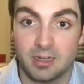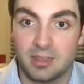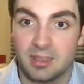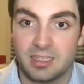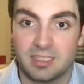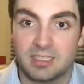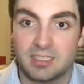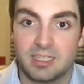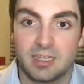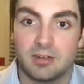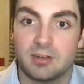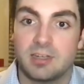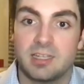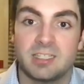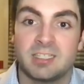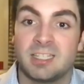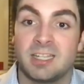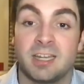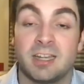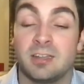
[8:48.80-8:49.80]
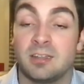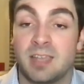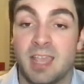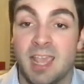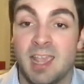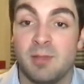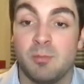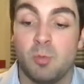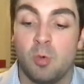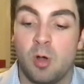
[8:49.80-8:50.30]
this series and in
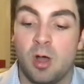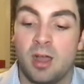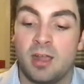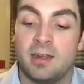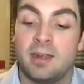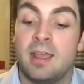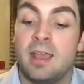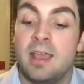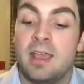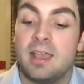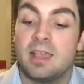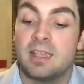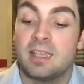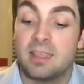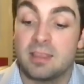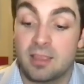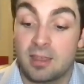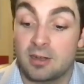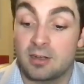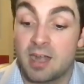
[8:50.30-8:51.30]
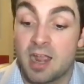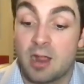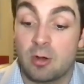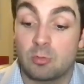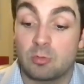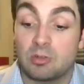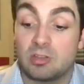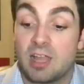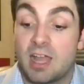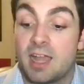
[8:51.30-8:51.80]
game one he, they're now
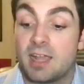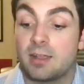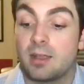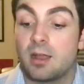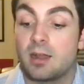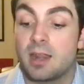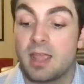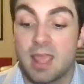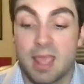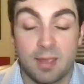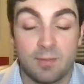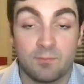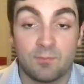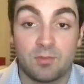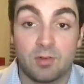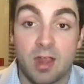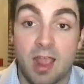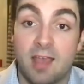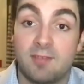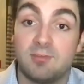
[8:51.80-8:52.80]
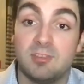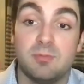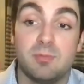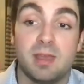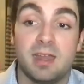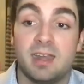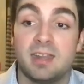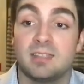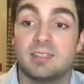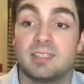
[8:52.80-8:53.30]
relying on him for heavy
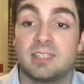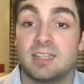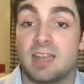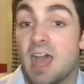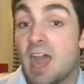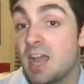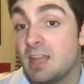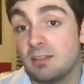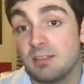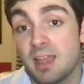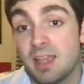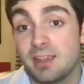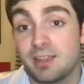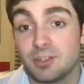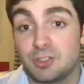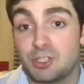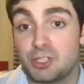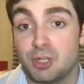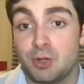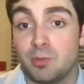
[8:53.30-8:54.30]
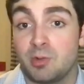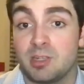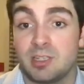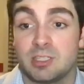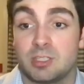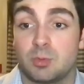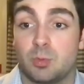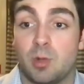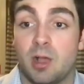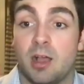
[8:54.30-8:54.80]
minutes and i like achiuwa
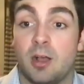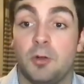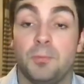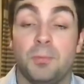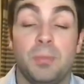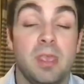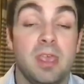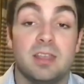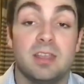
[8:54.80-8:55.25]
as well